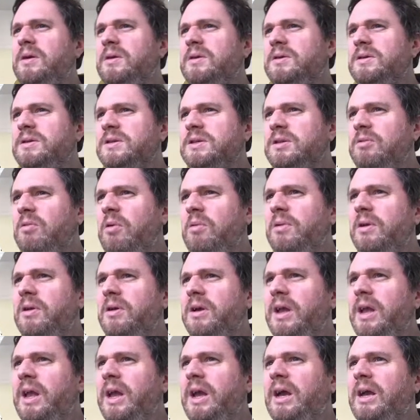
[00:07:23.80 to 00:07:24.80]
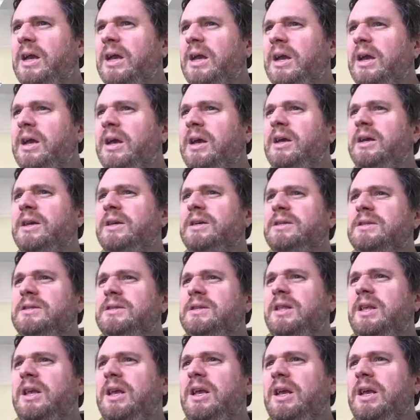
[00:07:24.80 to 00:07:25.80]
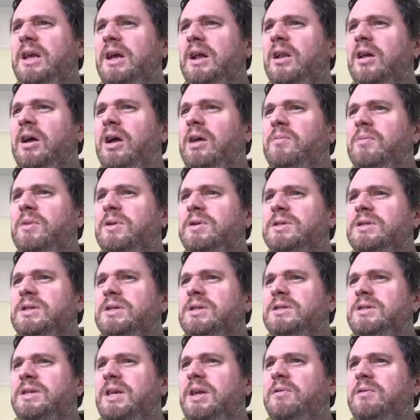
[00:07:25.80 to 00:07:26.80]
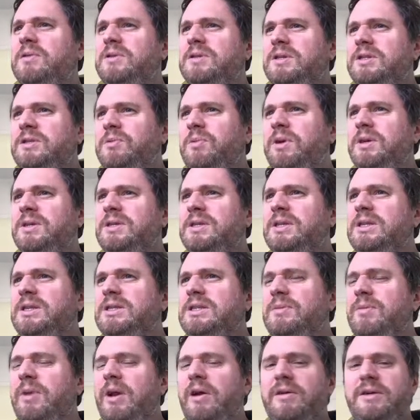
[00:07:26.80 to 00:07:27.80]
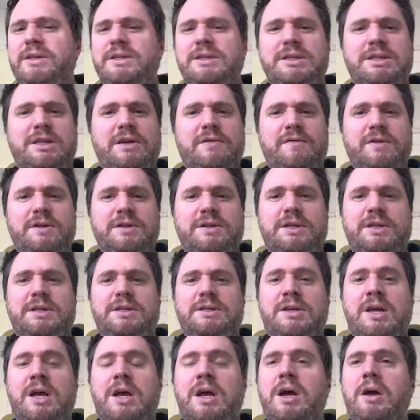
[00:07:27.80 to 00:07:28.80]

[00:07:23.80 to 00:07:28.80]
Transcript: So what we're looking at here is the alignments and the sequences. So we can see the similarities and differences.